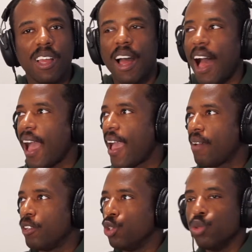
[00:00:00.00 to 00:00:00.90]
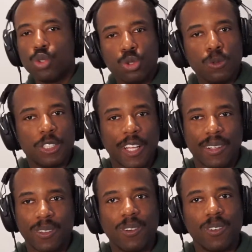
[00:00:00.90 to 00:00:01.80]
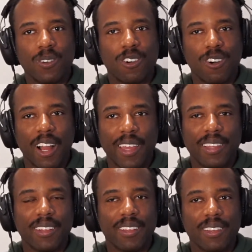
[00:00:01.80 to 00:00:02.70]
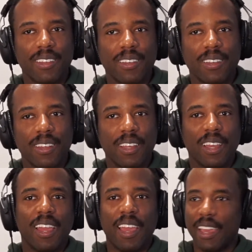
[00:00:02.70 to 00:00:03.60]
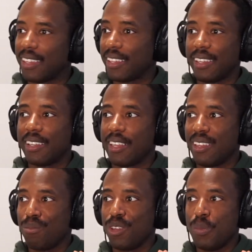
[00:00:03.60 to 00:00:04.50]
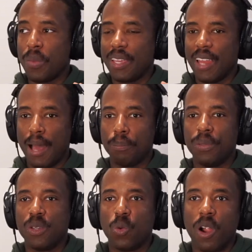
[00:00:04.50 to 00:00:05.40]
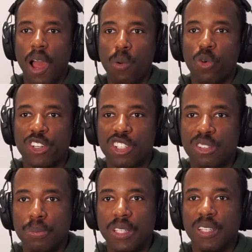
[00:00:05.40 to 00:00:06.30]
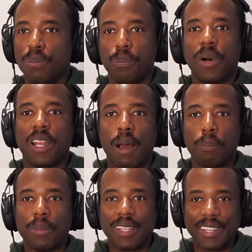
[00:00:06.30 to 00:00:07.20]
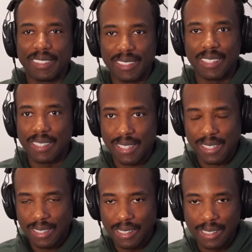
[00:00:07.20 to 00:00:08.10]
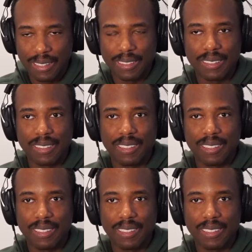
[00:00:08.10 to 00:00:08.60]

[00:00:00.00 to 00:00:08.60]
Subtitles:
I have a YouTube channel, right? And it may not be where I want it to be, but I'm planting seeds.